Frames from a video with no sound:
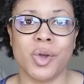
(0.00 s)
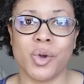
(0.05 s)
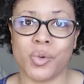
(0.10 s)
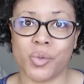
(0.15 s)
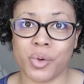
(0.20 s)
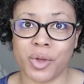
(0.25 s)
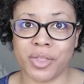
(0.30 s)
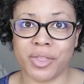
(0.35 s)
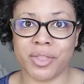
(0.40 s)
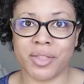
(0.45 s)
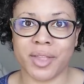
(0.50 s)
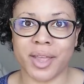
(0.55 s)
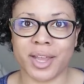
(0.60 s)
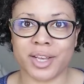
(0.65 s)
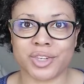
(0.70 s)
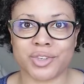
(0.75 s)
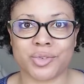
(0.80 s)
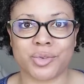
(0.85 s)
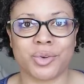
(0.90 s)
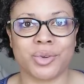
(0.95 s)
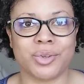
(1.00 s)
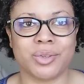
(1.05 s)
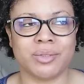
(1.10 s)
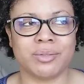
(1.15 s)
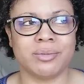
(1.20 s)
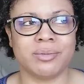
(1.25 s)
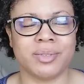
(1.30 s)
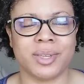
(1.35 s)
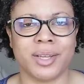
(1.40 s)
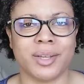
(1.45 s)
with
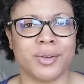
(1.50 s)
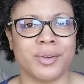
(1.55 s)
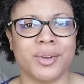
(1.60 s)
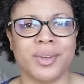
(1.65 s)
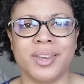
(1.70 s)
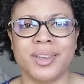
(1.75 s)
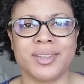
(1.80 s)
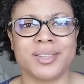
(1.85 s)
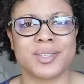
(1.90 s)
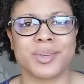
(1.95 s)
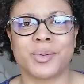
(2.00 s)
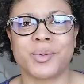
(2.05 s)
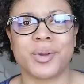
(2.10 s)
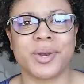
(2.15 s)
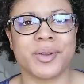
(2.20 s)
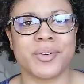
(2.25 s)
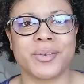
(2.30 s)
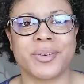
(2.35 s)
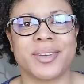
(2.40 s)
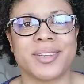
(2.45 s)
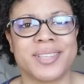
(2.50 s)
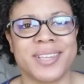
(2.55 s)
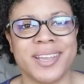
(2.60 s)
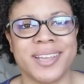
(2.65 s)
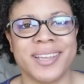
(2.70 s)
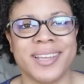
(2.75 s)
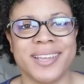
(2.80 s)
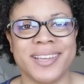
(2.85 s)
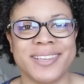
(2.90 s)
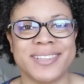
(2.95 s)
natural ingredients or whatever it
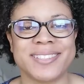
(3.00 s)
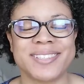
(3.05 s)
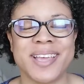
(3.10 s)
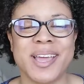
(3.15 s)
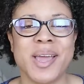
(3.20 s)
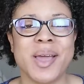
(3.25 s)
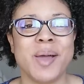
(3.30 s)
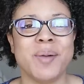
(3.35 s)
is.